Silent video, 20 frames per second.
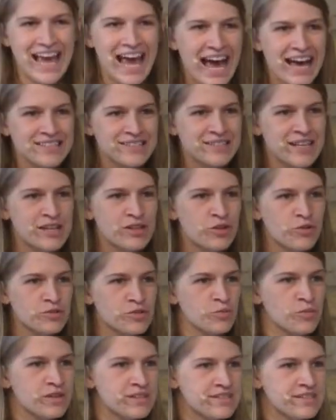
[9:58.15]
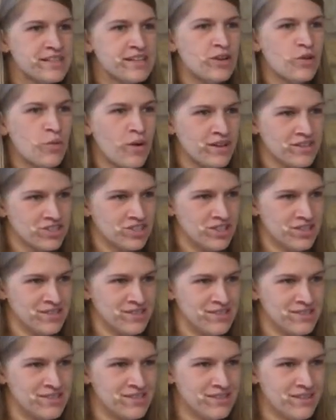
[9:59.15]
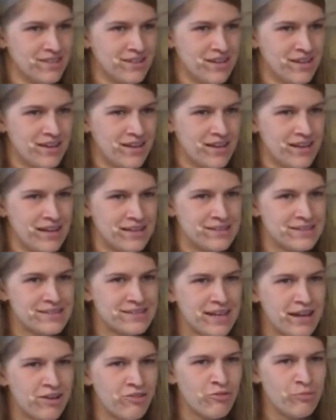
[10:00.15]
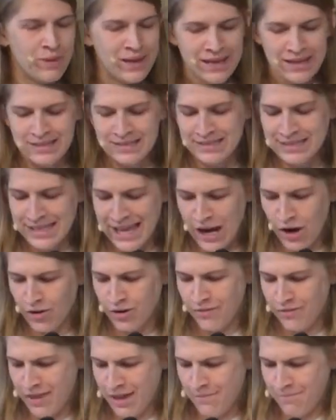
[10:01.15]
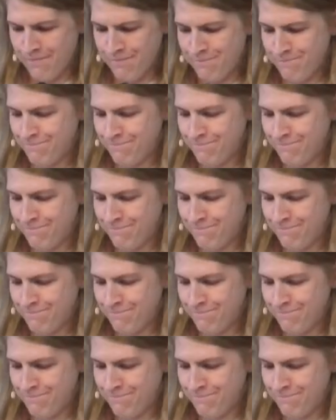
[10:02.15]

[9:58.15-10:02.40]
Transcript: asking those risky questions instead of being scared of them.